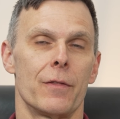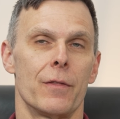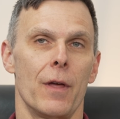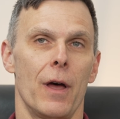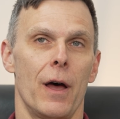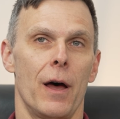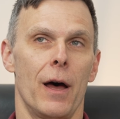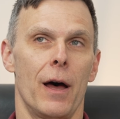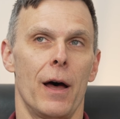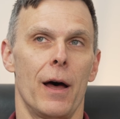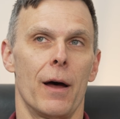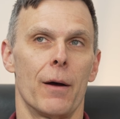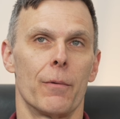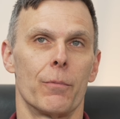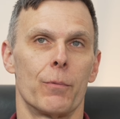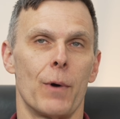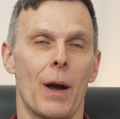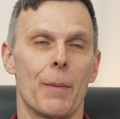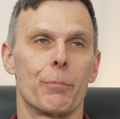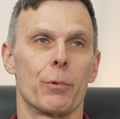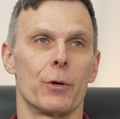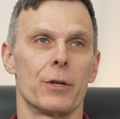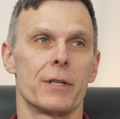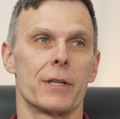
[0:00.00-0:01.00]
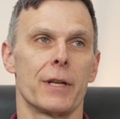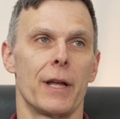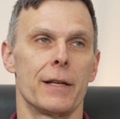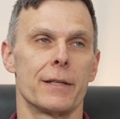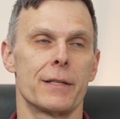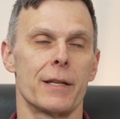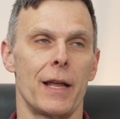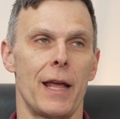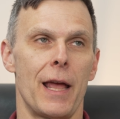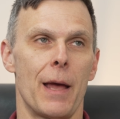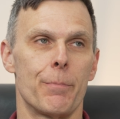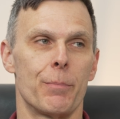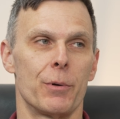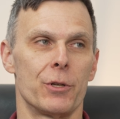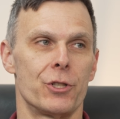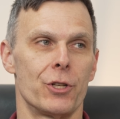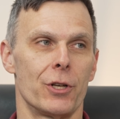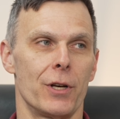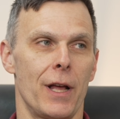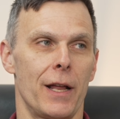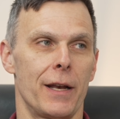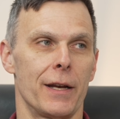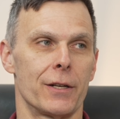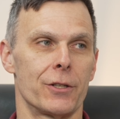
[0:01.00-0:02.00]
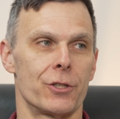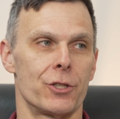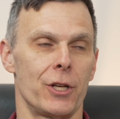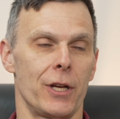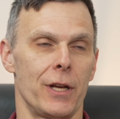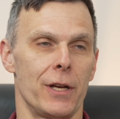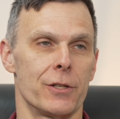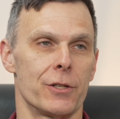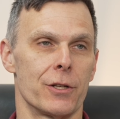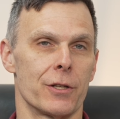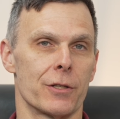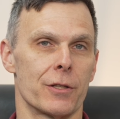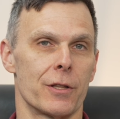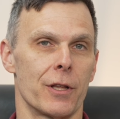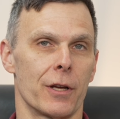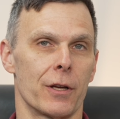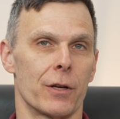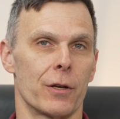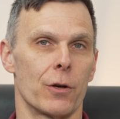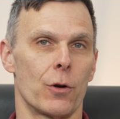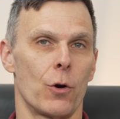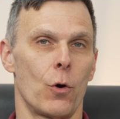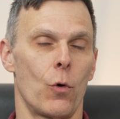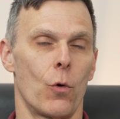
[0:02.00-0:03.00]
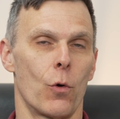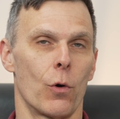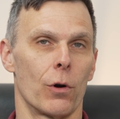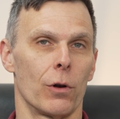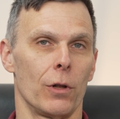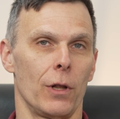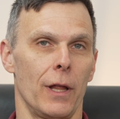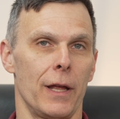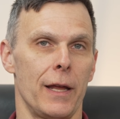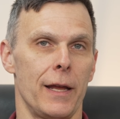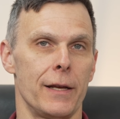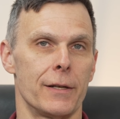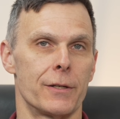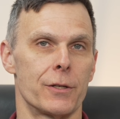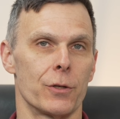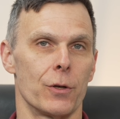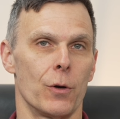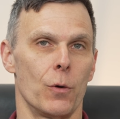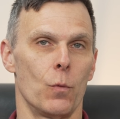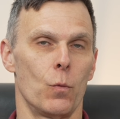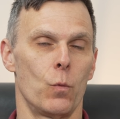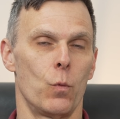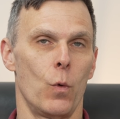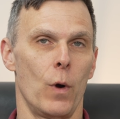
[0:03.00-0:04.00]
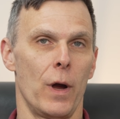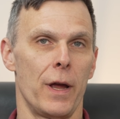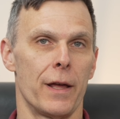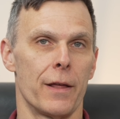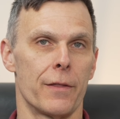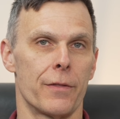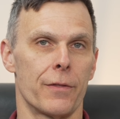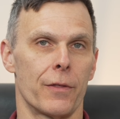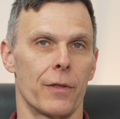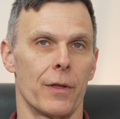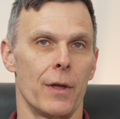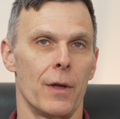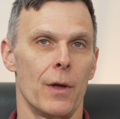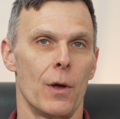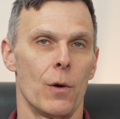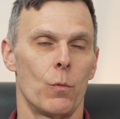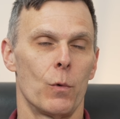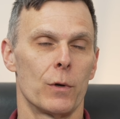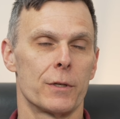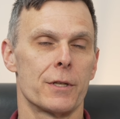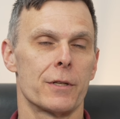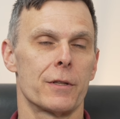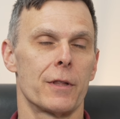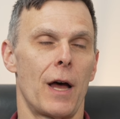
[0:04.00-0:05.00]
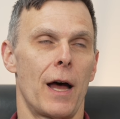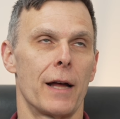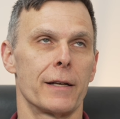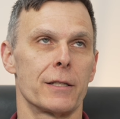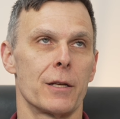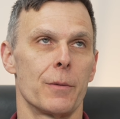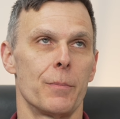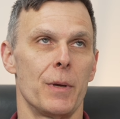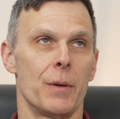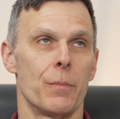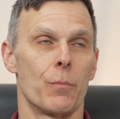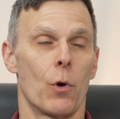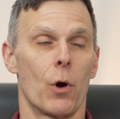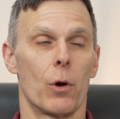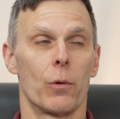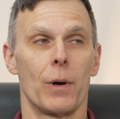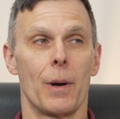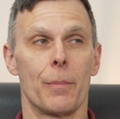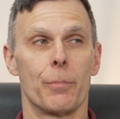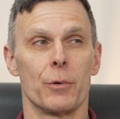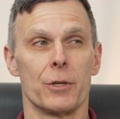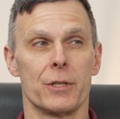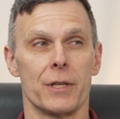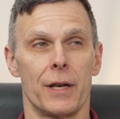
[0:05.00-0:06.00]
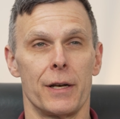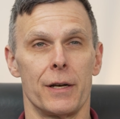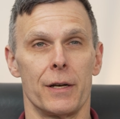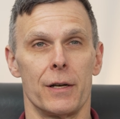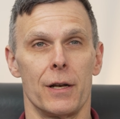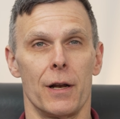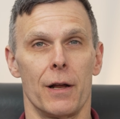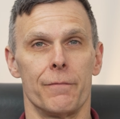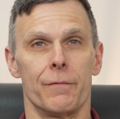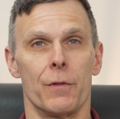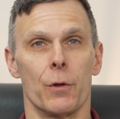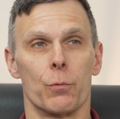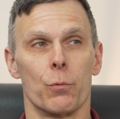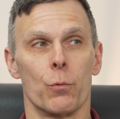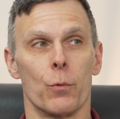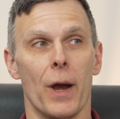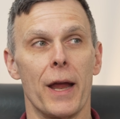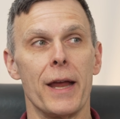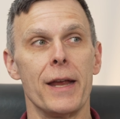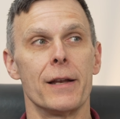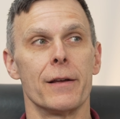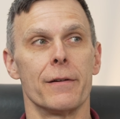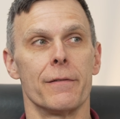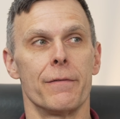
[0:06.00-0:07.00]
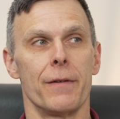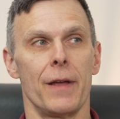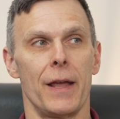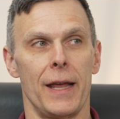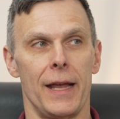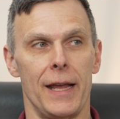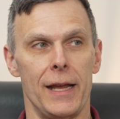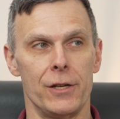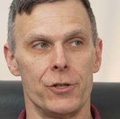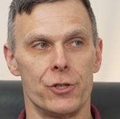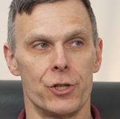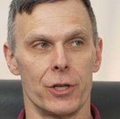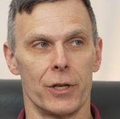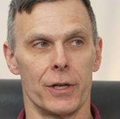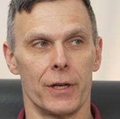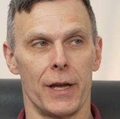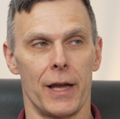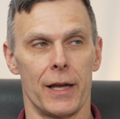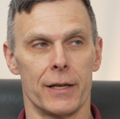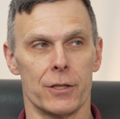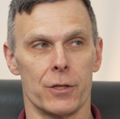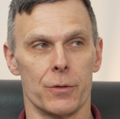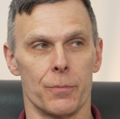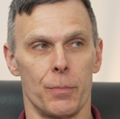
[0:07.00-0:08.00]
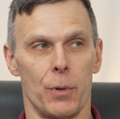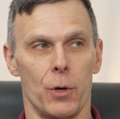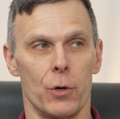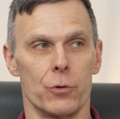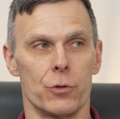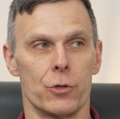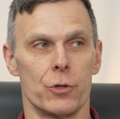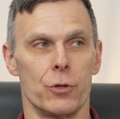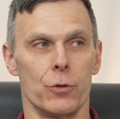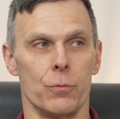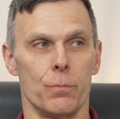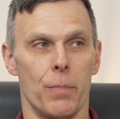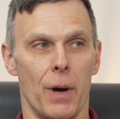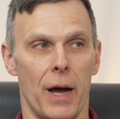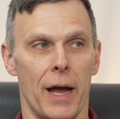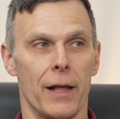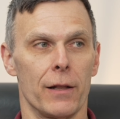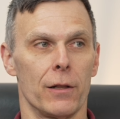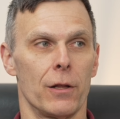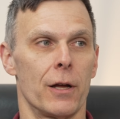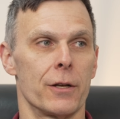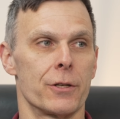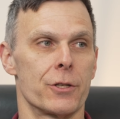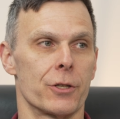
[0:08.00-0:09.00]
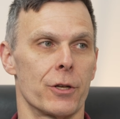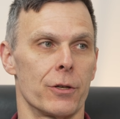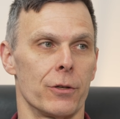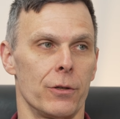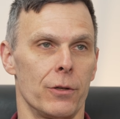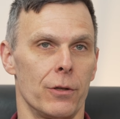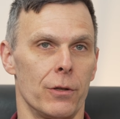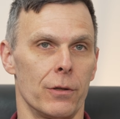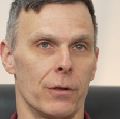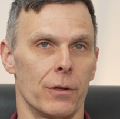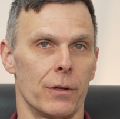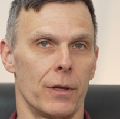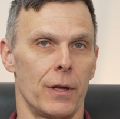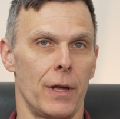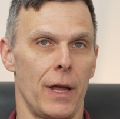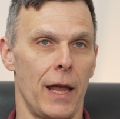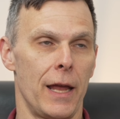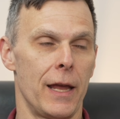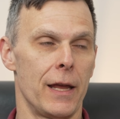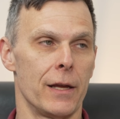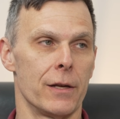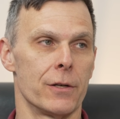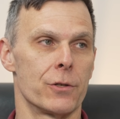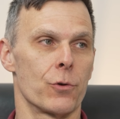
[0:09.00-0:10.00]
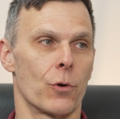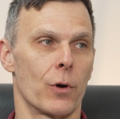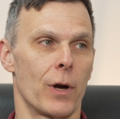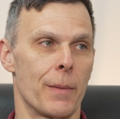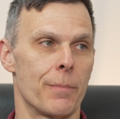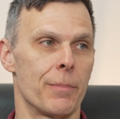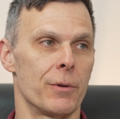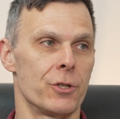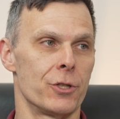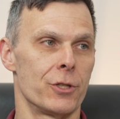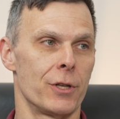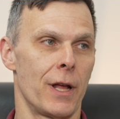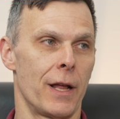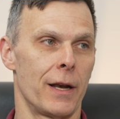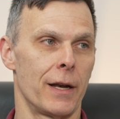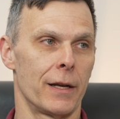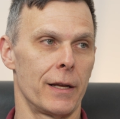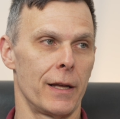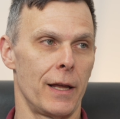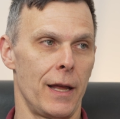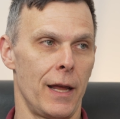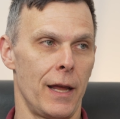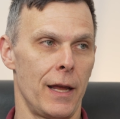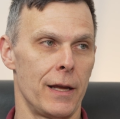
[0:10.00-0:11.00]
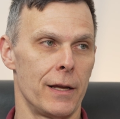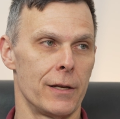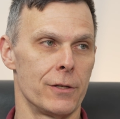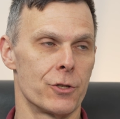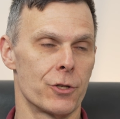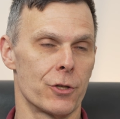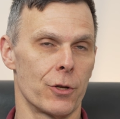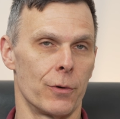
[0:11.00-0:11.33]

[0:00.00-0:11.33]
represents epigenetic changes that correlate with what's thought to be more representative of the rate of aging as opposed to biological age or epigenetic age.